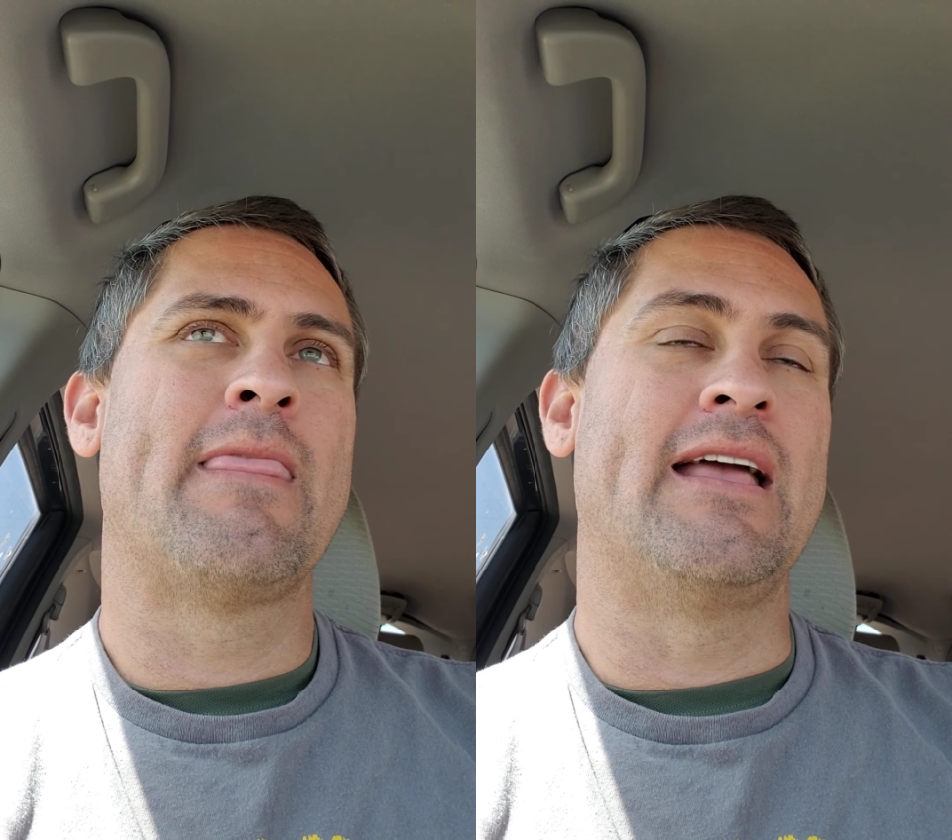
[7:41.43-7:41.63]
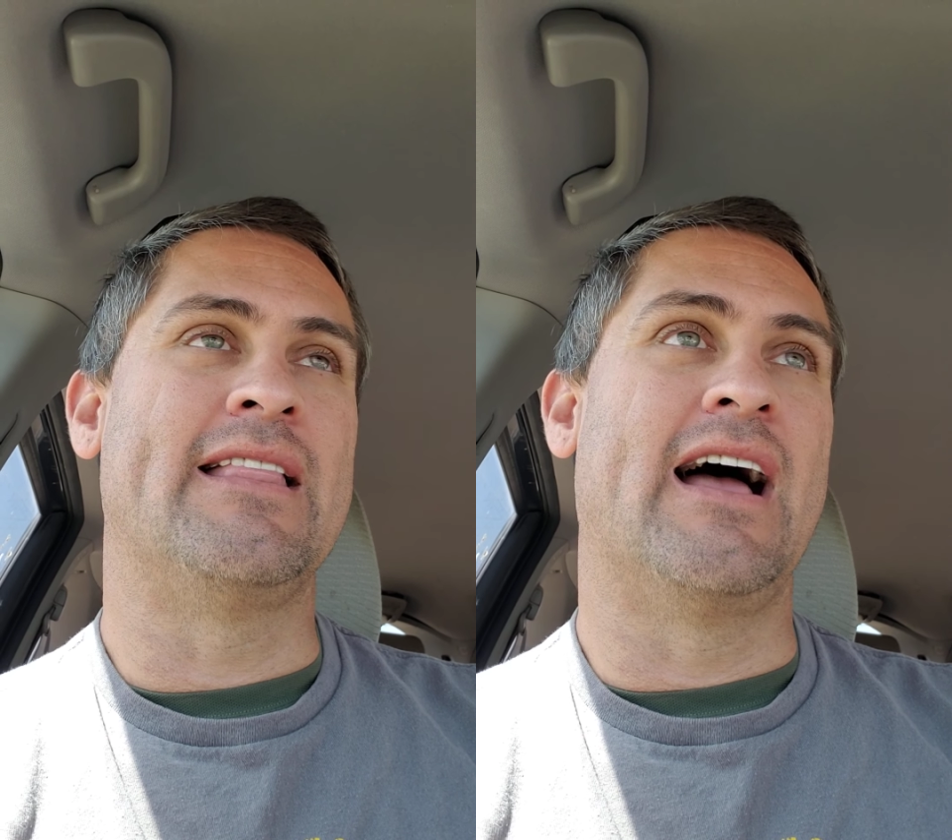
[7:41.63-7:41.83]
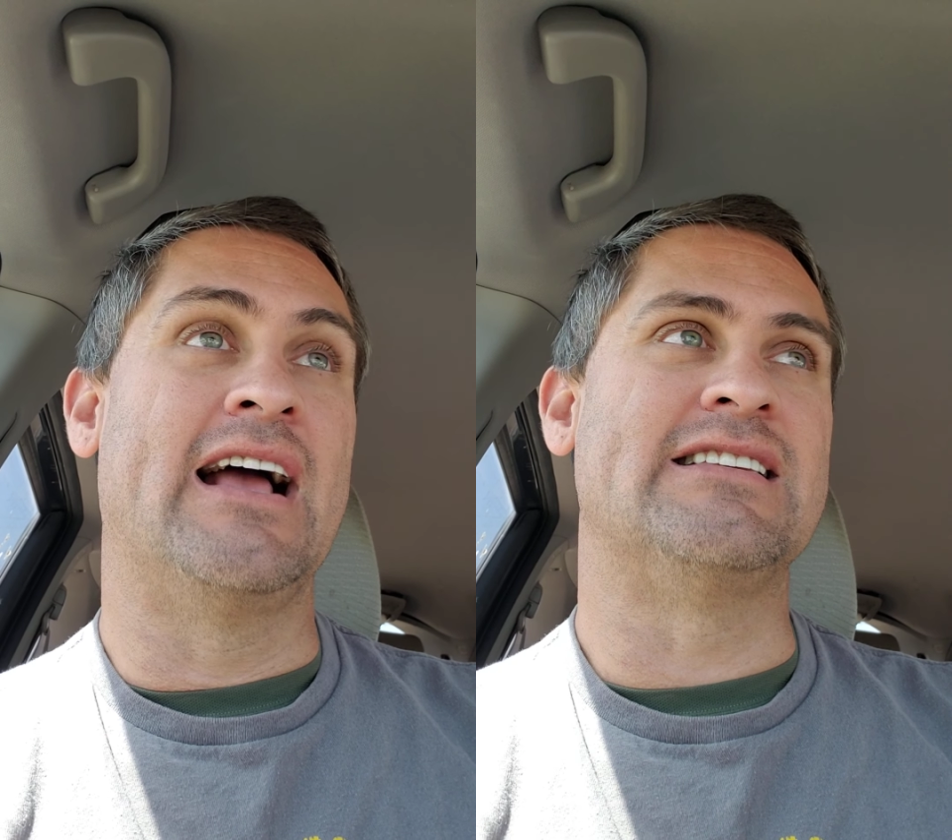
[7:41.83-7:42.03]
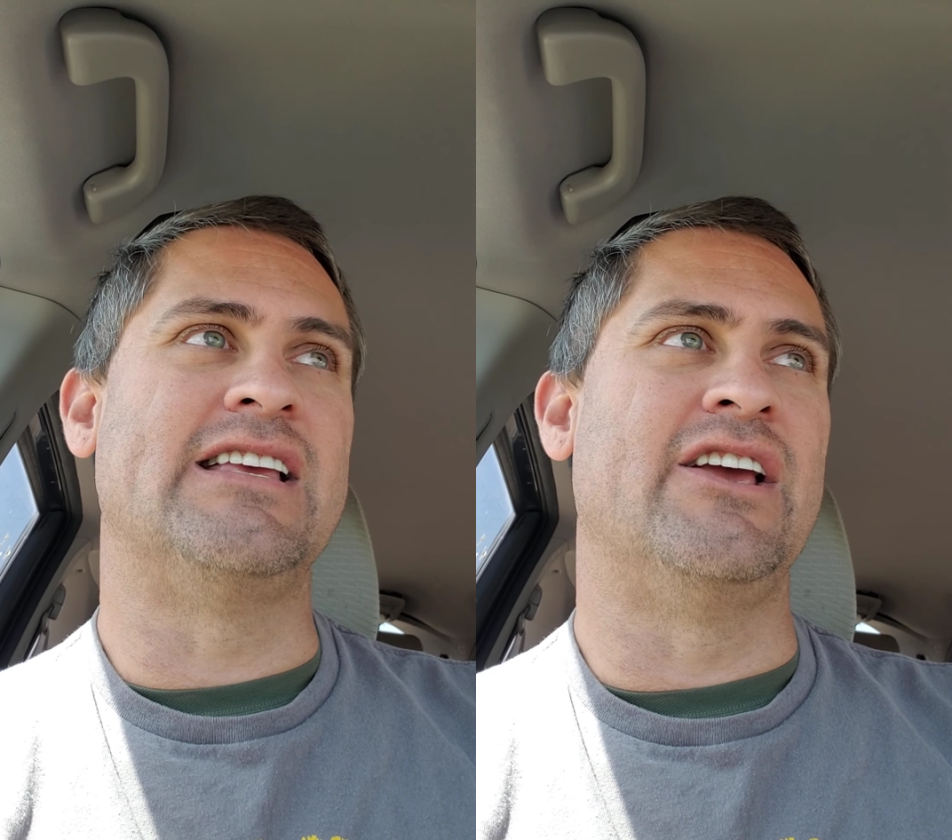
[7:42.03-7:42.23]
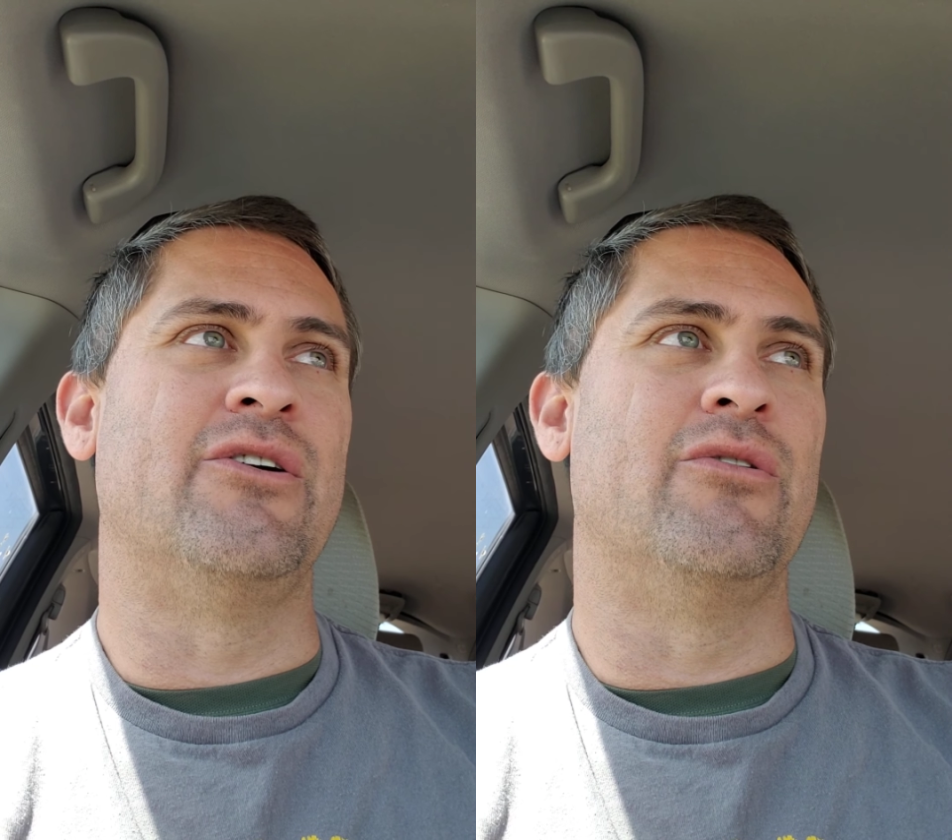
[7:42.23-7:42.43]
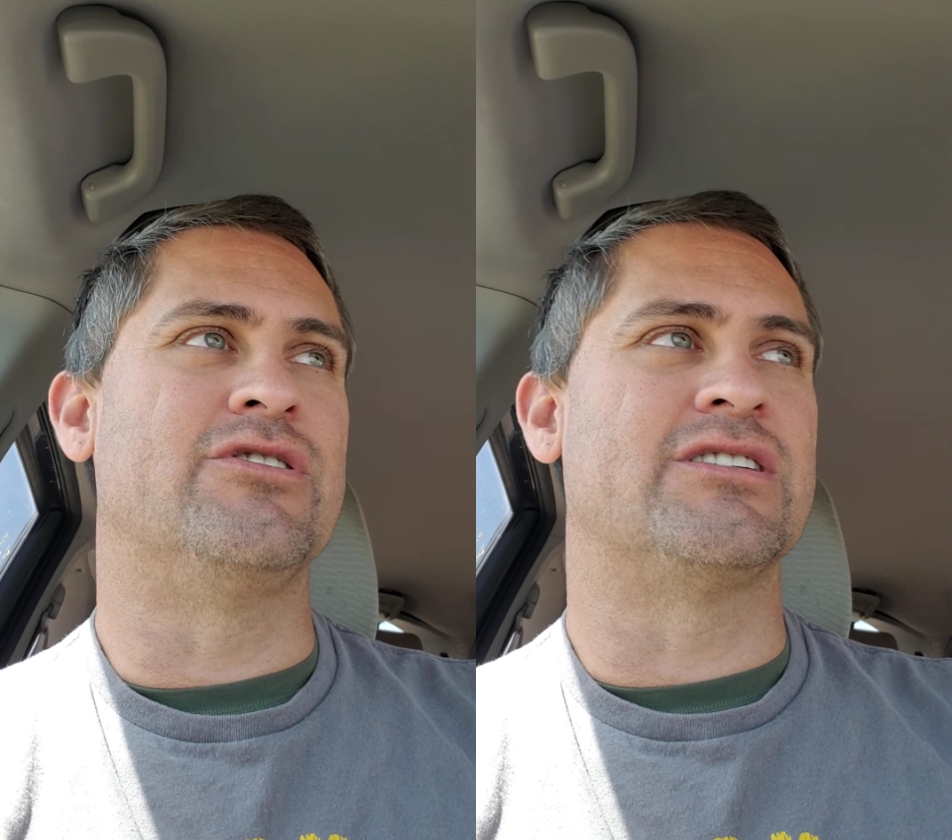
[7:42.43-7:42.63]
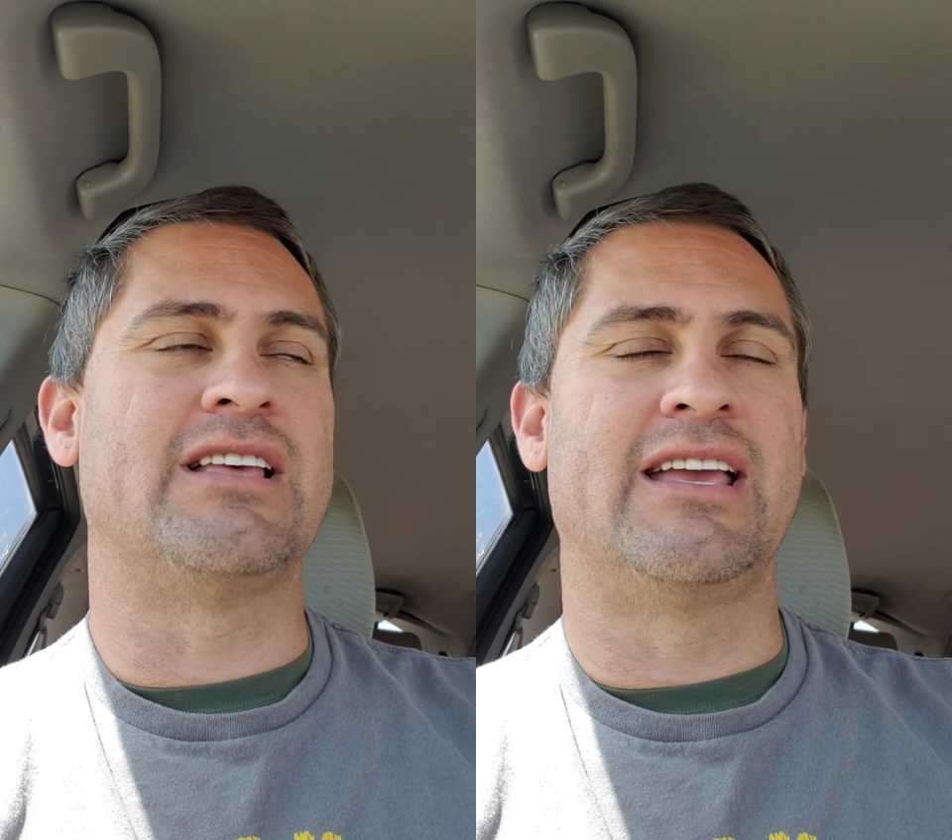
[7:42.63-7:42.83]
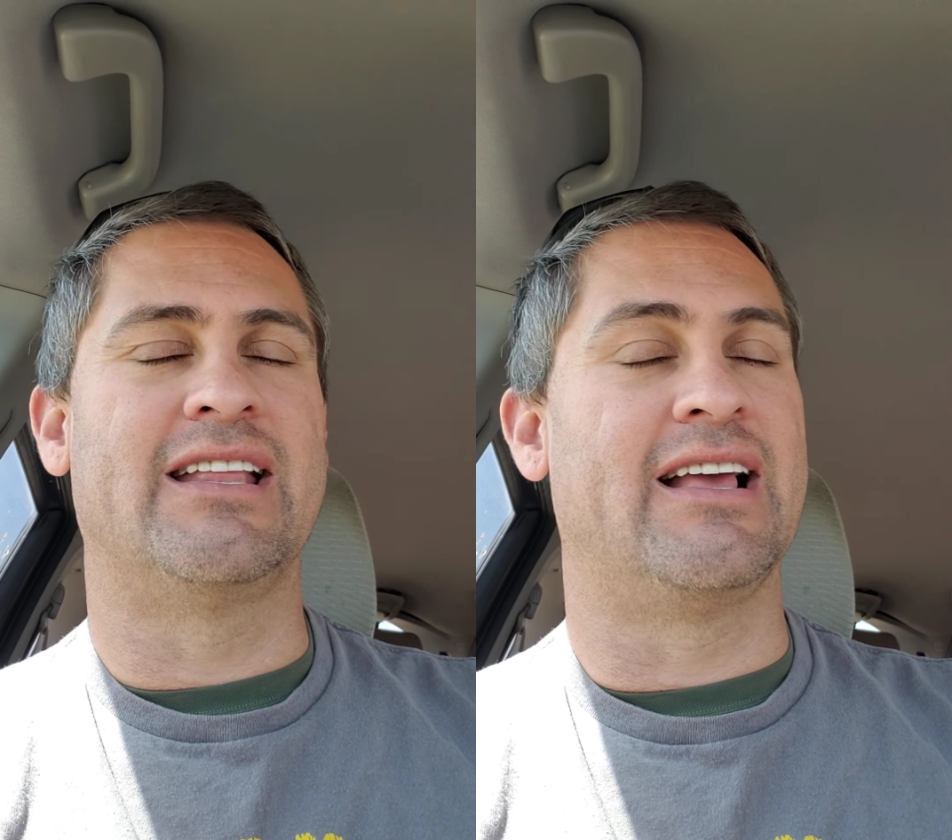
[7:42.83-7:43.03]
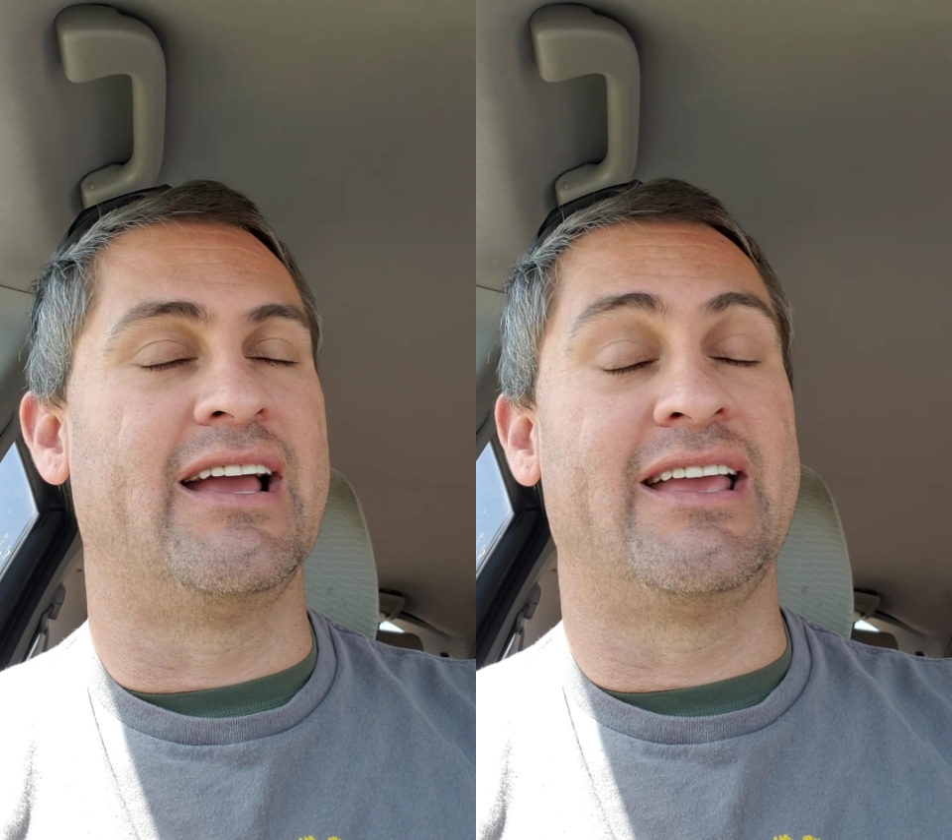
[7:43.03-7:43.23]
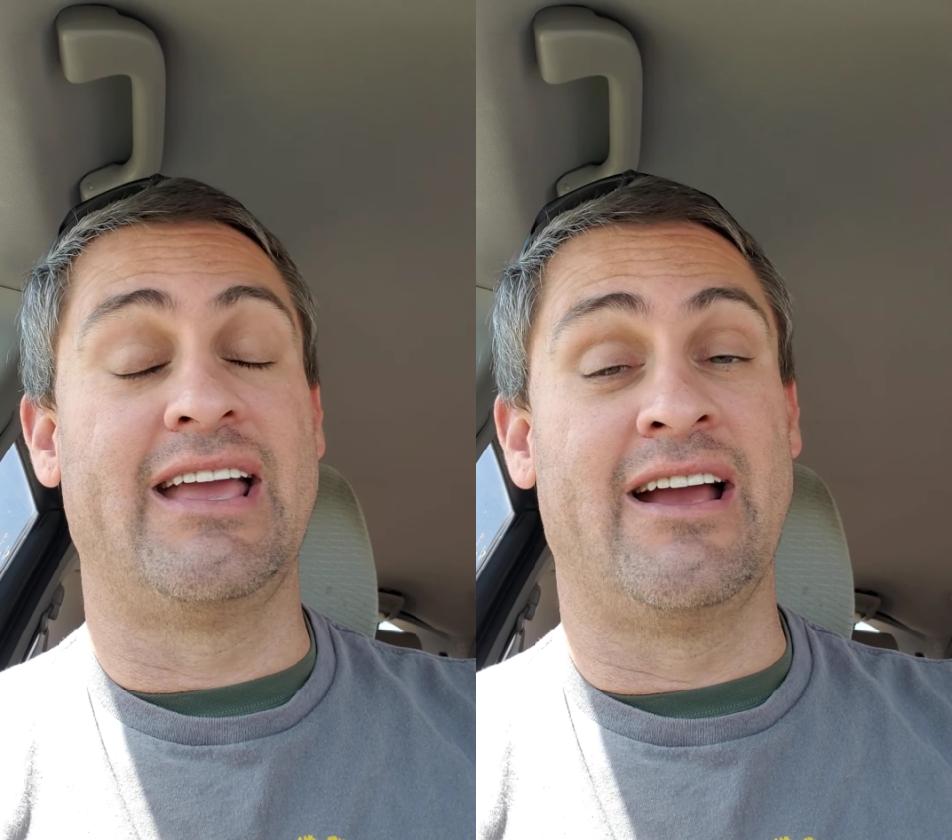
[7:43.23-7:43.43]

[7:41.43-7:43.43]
in the ICU, just thinking like